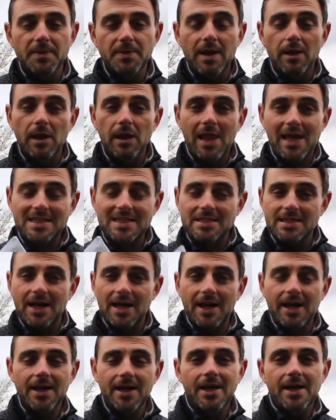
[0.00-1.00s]
Now, last
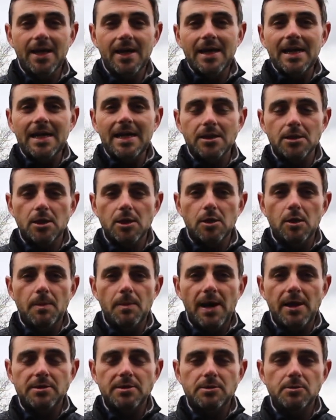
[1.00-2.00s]
night in the
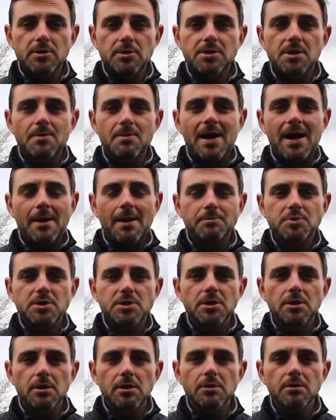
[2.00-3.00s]
clubhouse there was some
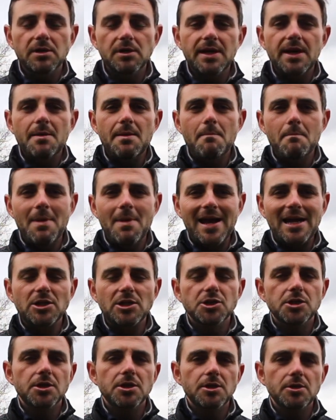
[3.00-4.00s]
absolutely
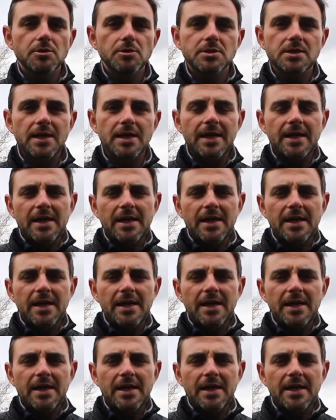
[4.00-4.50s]
major news.